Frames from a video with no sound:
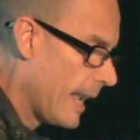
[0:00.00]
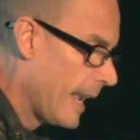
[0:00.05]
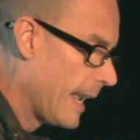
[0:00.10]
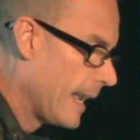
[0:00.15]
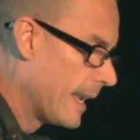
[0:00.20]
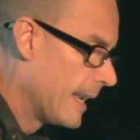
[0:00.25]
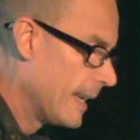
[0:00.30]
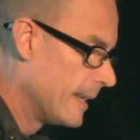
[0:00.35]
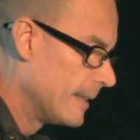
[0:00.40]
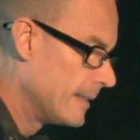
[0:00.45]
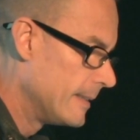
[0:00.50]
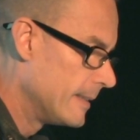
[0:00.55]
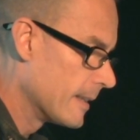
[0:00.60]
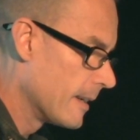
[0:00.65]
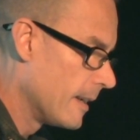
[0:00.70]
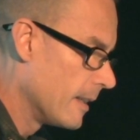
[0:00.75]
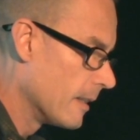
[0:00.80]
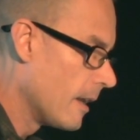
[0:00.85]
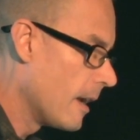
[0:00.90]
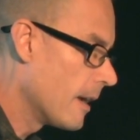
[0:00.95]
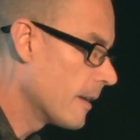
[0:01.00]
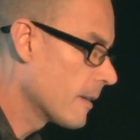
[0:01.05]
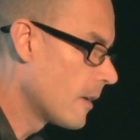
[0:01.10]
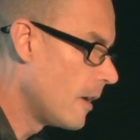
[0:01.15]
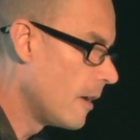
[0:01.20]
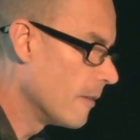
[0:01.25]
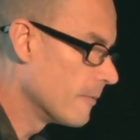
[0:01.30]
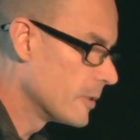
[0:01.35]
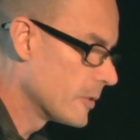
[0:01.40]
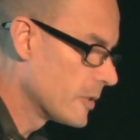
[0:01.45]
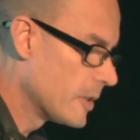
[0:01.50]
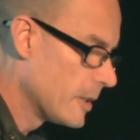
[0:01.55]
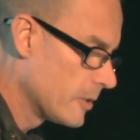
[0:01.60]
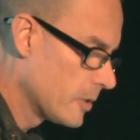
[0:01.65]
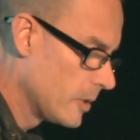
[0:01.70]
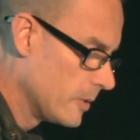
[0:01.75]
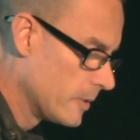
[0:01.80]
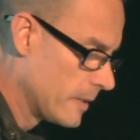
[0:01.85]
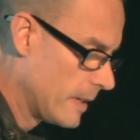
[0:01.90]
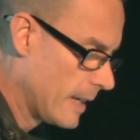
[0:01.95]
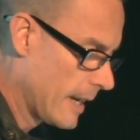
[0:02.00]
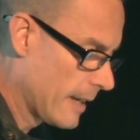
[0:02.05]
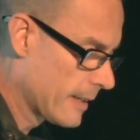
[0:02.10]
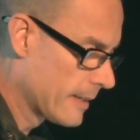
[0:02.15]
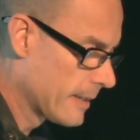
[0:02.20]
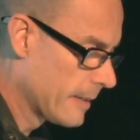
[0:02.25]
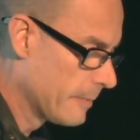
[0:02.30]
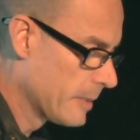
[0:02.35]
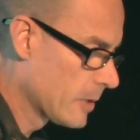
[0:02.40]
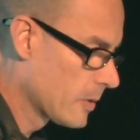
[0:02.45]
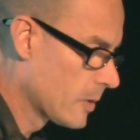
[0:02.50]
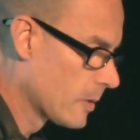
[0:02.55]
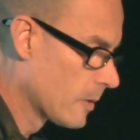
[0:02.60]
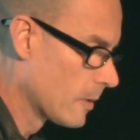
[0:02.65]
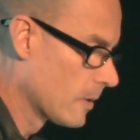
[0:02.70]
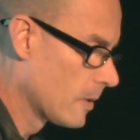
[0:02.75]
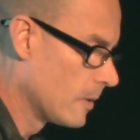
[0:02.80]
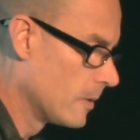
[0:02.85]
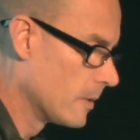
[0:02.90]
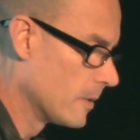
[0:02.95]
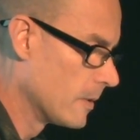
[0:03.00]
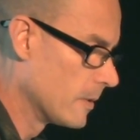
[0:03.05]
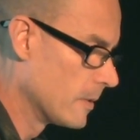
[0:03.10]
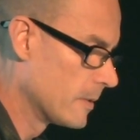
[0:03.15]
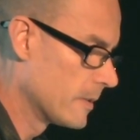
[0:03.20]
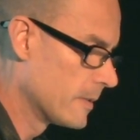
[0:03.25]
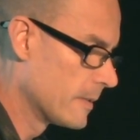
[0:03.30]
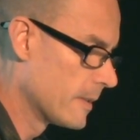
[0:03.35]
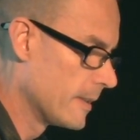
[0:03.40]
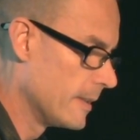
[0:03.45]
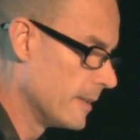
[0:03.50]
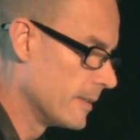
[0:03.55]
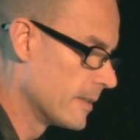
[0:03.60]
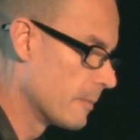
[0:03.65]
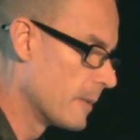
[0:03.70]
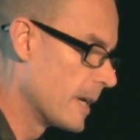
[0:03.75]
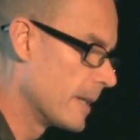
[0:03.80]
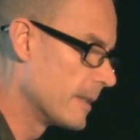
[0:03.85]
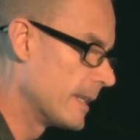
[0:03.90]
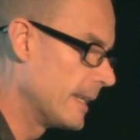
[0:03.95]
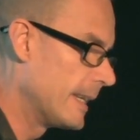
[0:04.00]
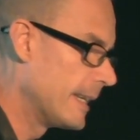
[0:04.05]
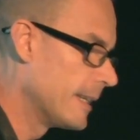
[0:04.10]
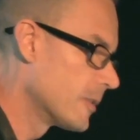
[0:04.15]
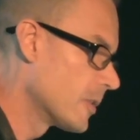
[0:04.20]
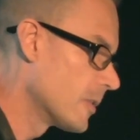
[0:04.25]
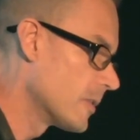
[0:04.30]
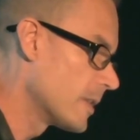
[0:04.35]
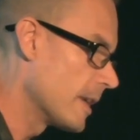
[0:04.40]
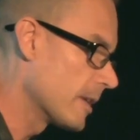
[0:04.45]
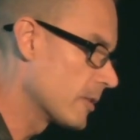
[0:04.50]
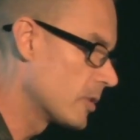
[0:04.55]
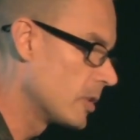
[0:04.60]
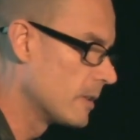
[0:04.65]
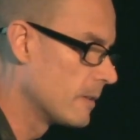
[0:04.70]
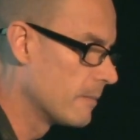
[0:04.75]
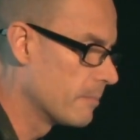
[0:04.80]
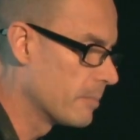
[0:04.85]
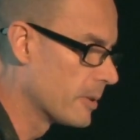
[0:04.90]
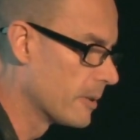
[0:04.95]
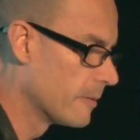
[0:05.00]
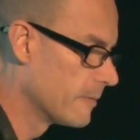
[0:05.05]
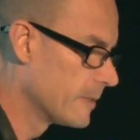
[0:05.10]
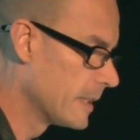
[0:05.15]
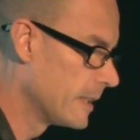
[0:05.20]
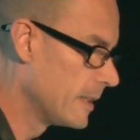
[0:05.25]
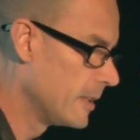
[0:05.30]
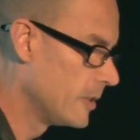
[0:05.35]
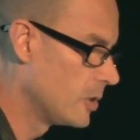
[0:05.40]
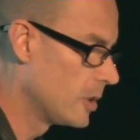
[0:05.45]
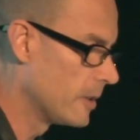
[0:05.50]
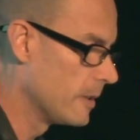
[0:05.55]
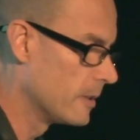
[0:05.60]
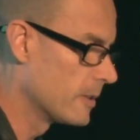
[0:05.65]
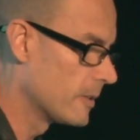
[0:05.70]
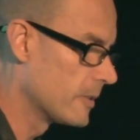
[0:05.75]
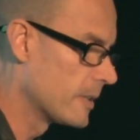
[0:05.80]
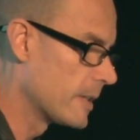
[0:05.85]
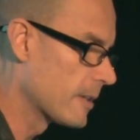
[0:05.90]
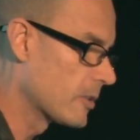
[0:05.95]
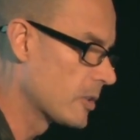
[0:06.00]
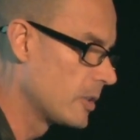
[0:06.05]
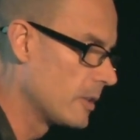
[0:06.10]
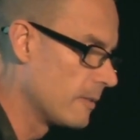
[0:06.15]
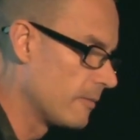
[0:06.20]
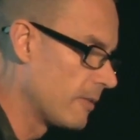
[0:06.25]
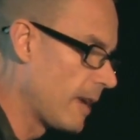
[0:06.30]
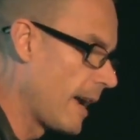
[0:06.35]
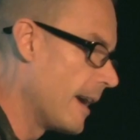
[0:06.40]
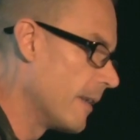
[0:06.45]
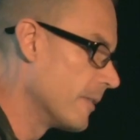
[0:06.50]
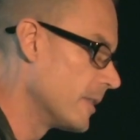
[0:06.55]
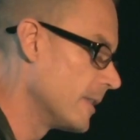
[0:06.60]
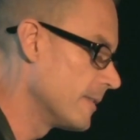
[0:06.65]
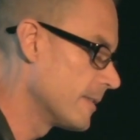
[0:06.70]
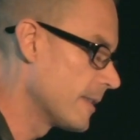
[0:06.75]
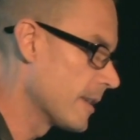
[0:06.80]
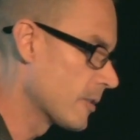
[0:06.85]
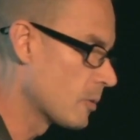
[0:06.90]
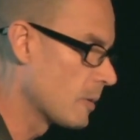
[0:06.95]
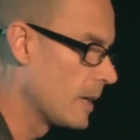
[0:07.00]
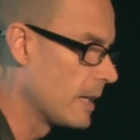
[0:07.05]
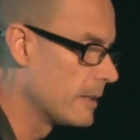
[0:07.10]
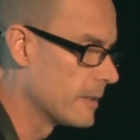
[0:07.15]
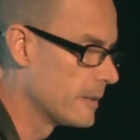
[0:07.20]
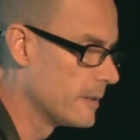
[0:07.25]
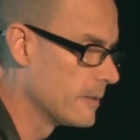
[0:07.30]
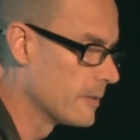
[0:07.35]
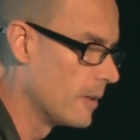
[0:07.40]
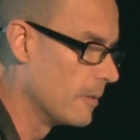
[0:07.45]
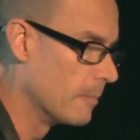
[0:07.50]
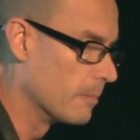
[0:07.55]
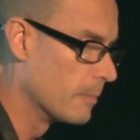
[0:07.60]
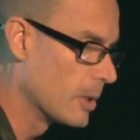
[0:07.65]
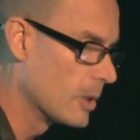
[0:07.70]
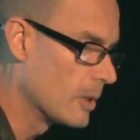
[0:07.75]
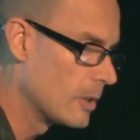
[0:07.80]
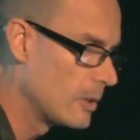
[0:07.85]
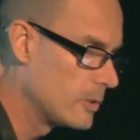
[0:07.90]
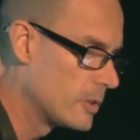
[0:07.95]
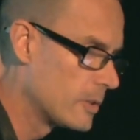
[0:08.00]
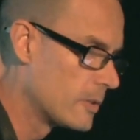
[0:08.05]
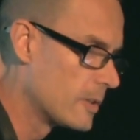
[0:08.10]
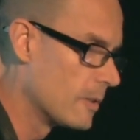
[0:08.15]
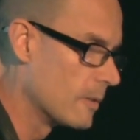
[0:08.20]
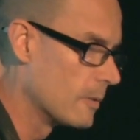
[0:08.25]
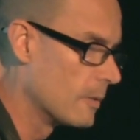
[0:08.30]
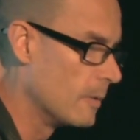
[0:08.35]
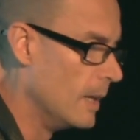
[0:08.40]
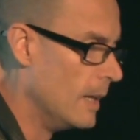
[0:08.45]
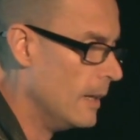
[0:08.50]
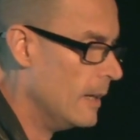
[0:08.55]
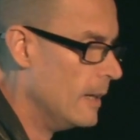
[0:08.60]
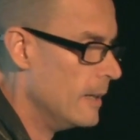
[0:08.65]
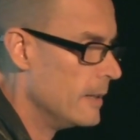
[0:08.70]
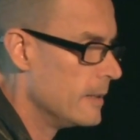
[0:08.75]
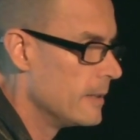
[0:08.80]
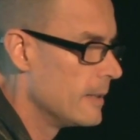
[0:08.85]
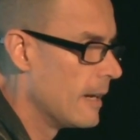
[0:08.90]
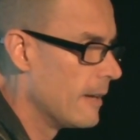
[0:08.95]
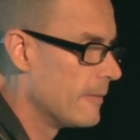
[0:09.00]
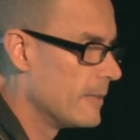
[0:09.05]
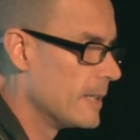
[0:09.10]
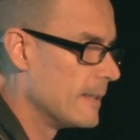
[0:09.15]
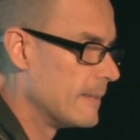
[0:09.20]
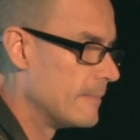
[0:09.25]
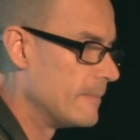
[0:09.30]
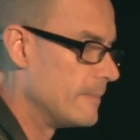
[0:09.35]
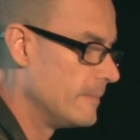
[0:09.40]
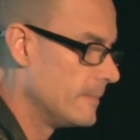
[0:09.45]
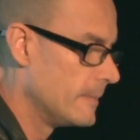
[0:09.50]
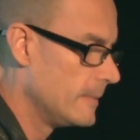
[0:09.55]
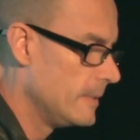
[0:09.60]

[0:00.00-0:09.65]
And a lot of conversations in academic circles is around the intersection of privilege, intersection of how these sexualities all merge. So you have a